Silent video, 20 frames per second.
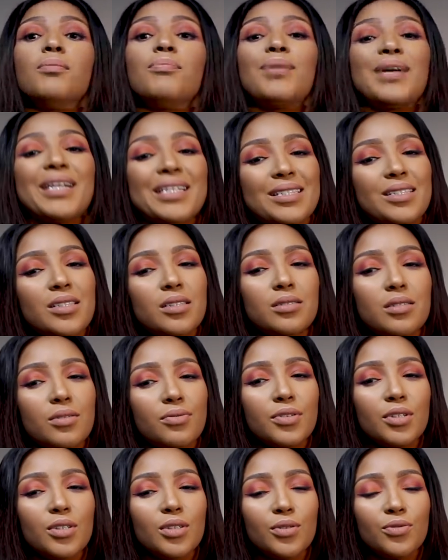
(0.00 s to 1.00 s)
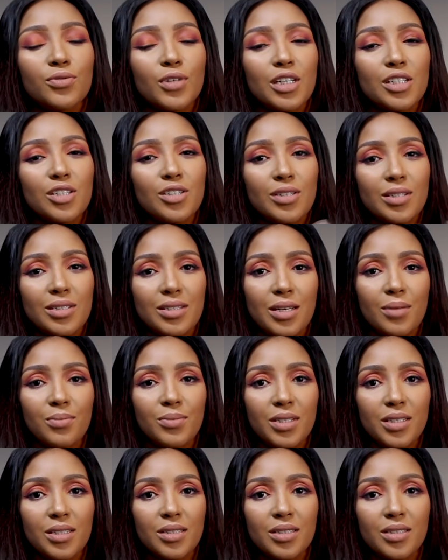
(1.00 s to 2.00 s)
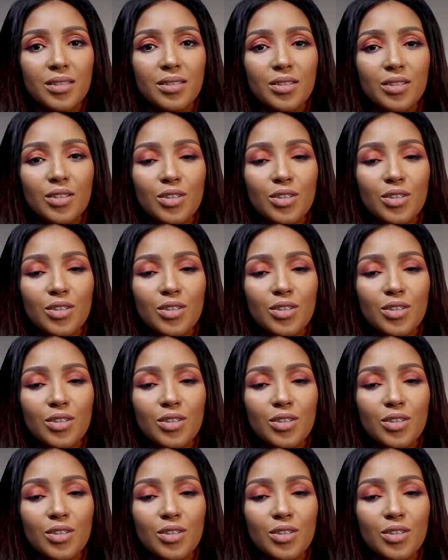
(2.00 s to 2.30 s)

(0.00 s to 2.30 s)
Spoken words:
But it's still difficult for us to accept it.